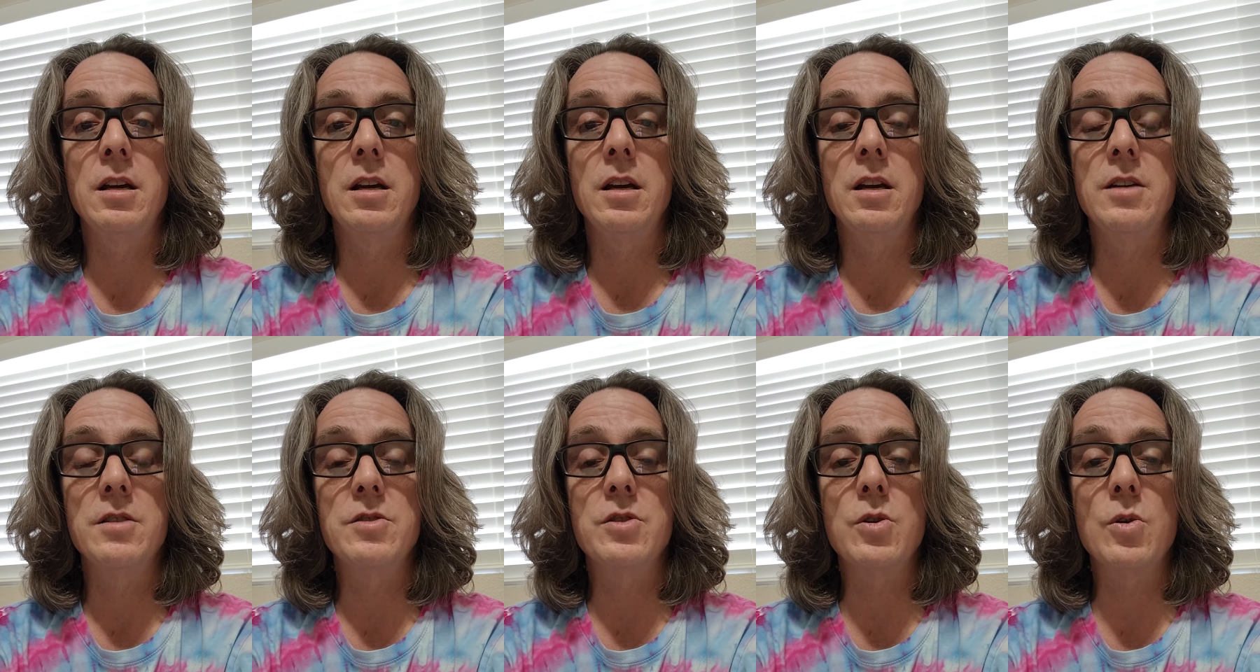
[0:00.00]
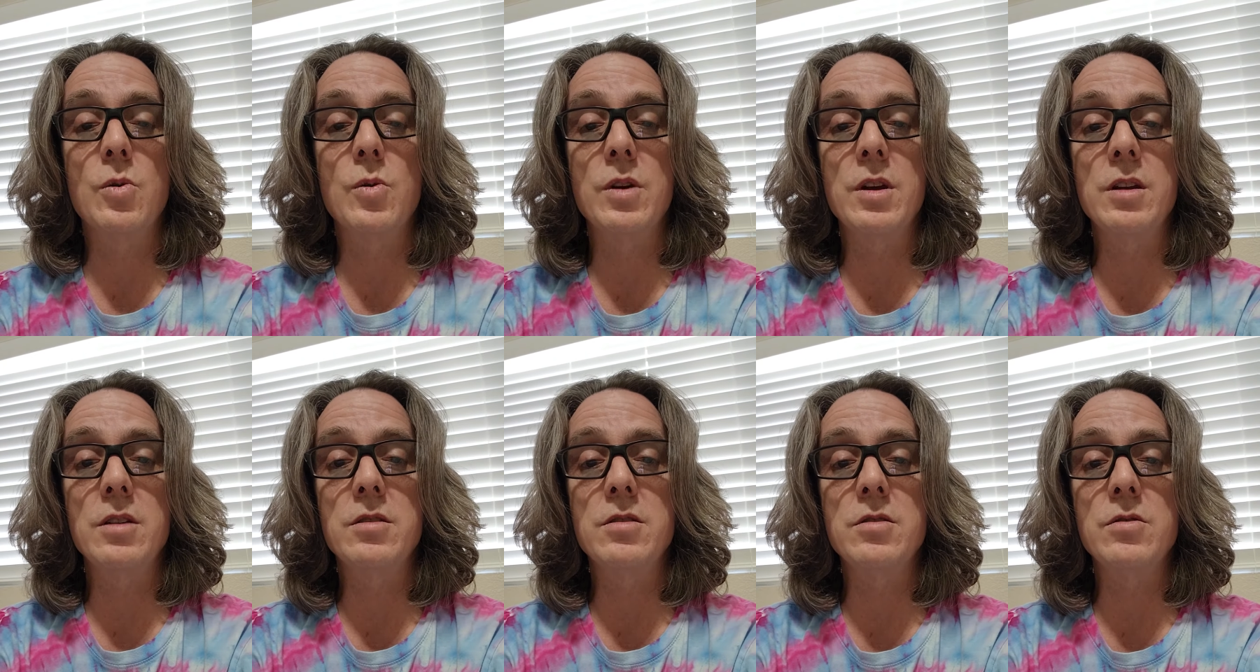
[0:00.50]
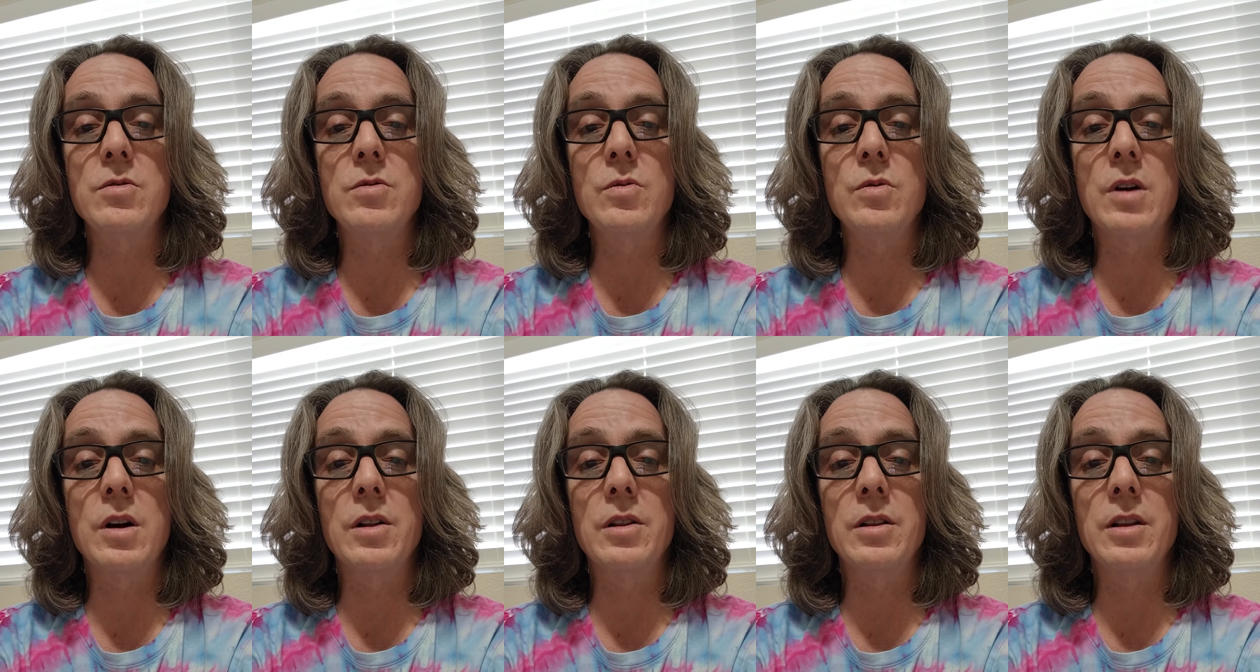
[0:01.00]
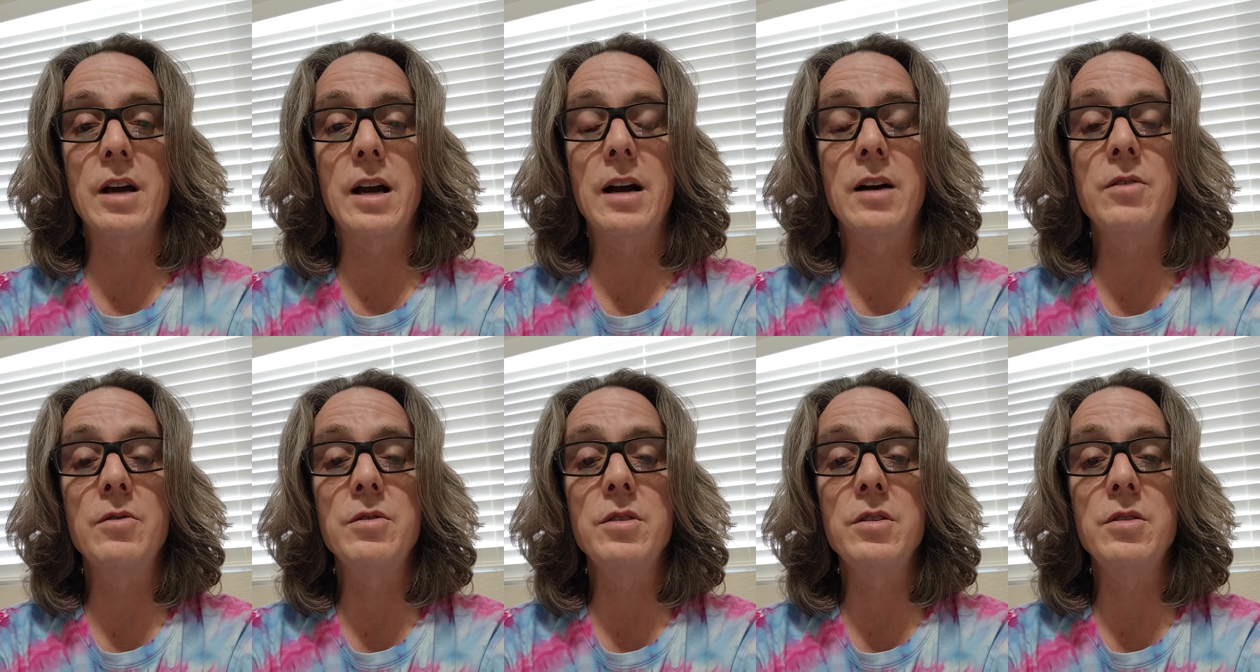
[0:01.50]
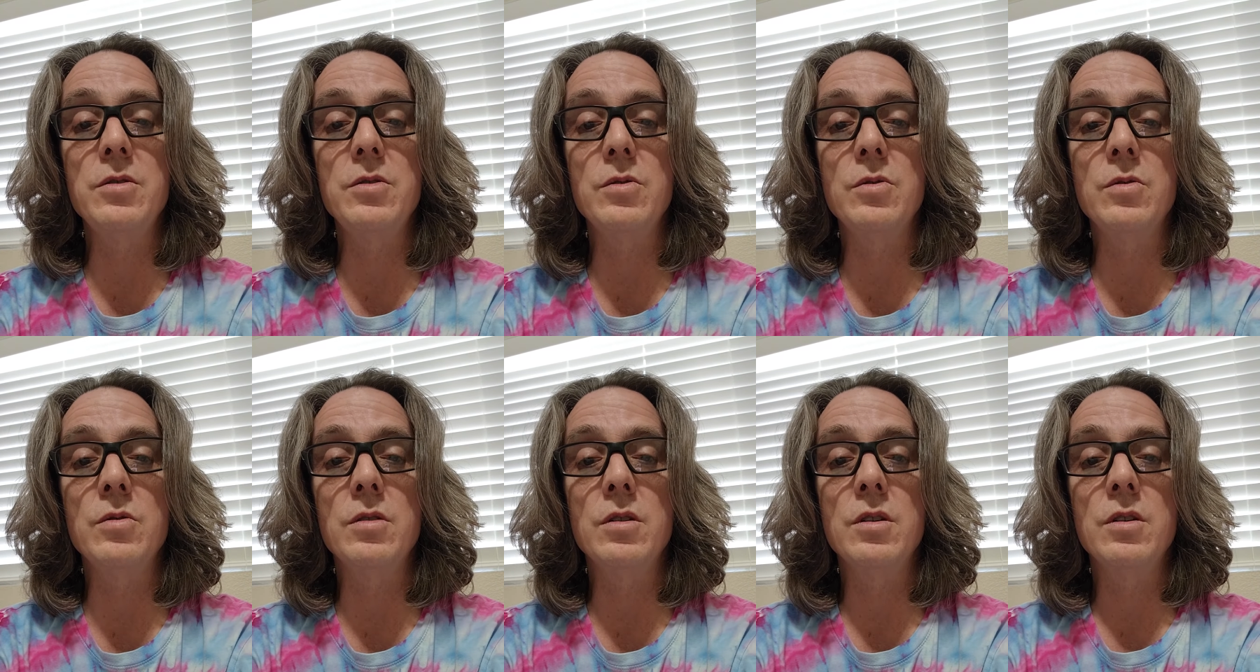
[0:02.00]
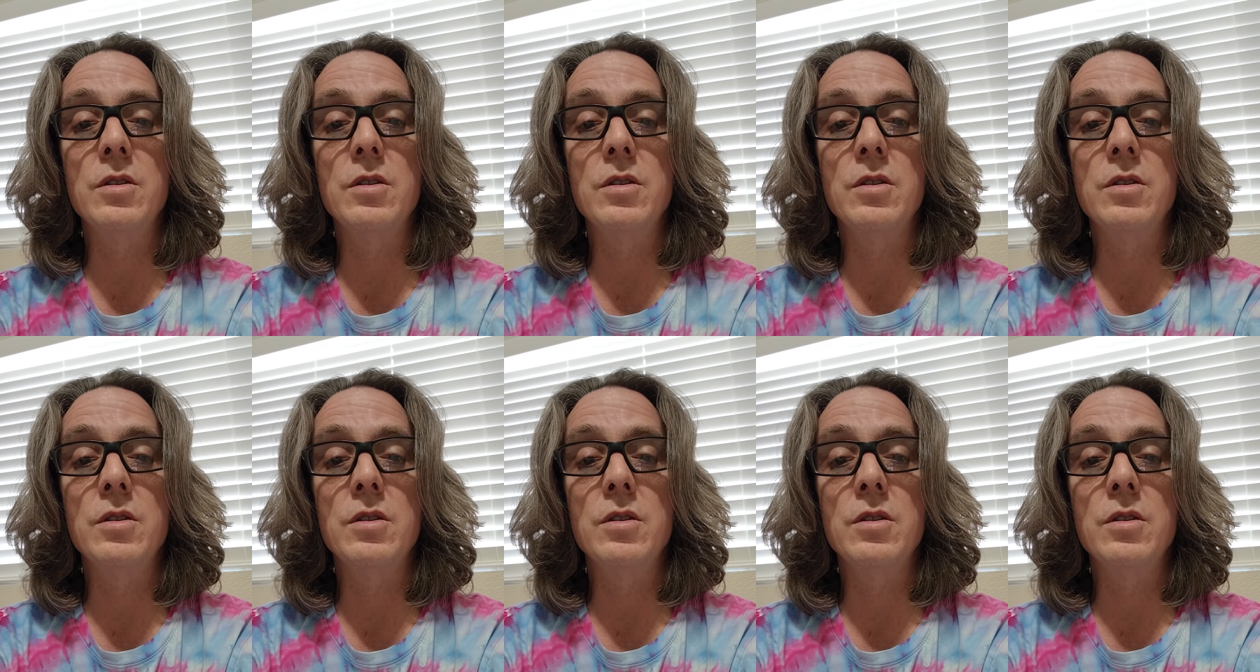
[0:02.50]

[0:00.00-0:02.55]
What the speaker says: is going to allow you